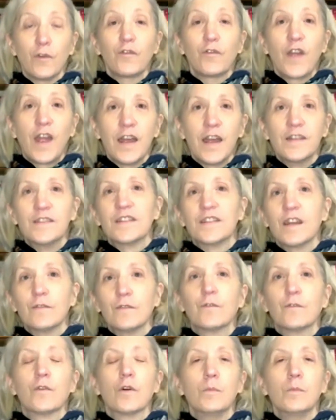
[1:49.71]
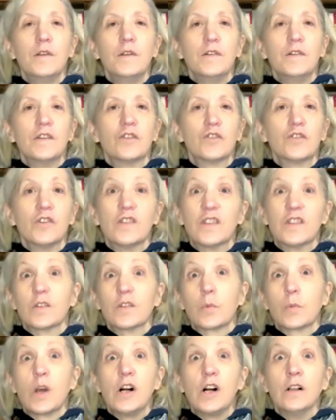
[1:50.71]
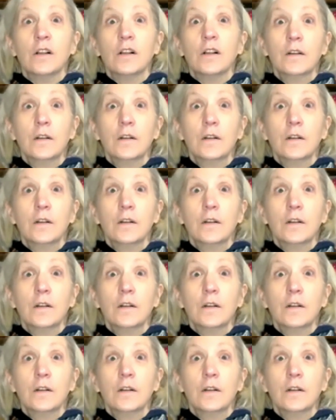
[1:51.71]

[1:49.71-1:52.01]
fans and for musicians as well.